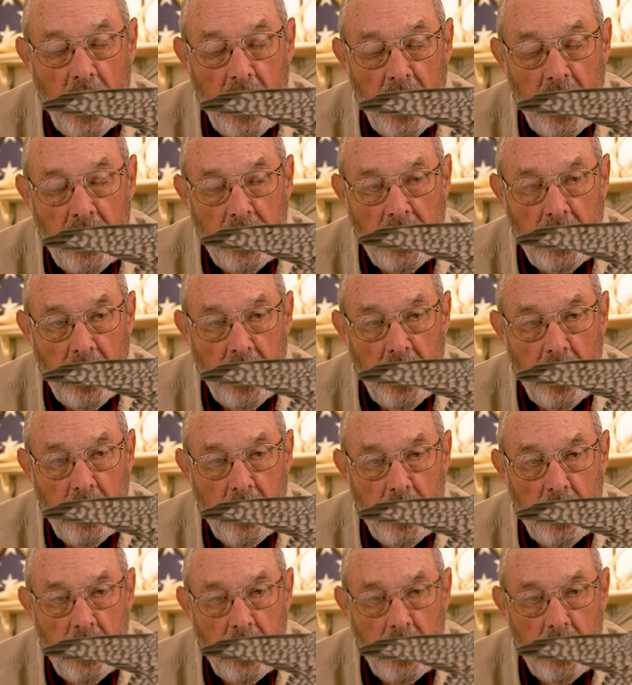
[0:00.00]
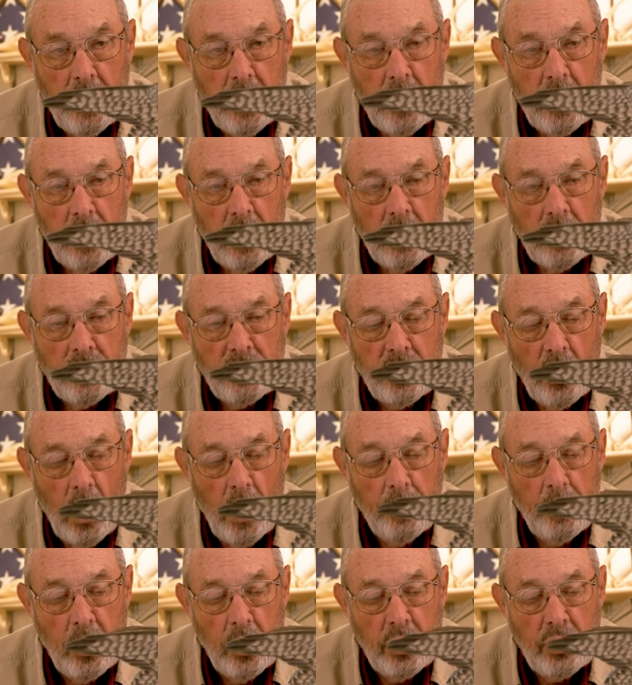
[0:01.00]
And, uh, so
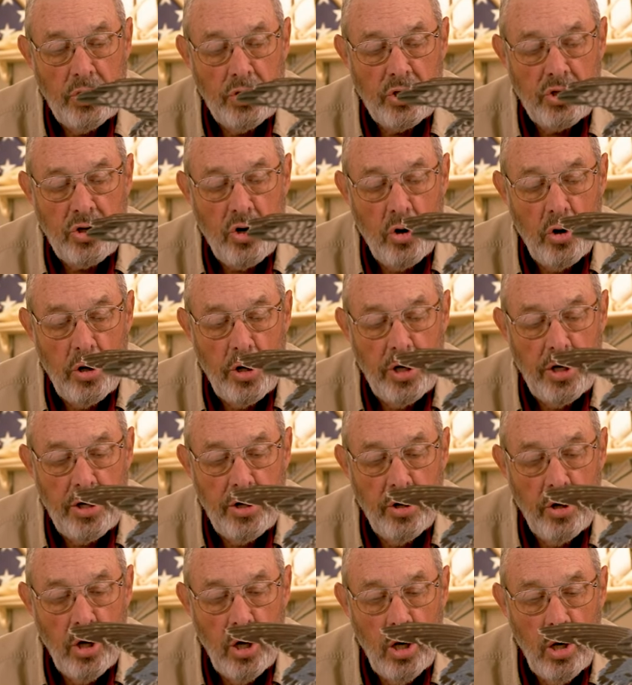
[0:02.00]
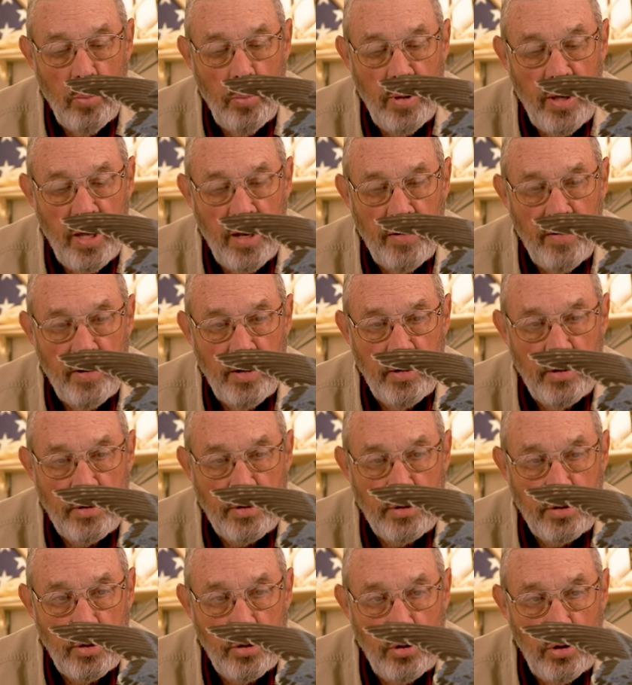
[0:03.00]
I'm going to just turn it here a little bit
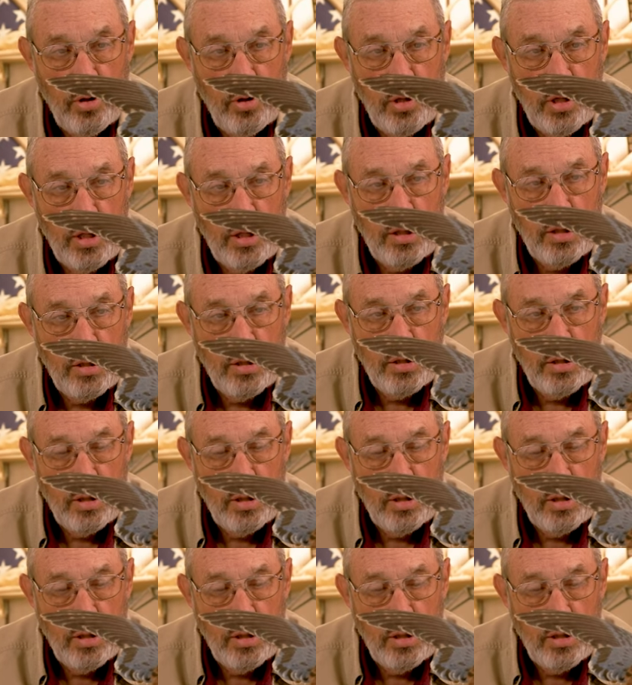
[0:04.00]
so you can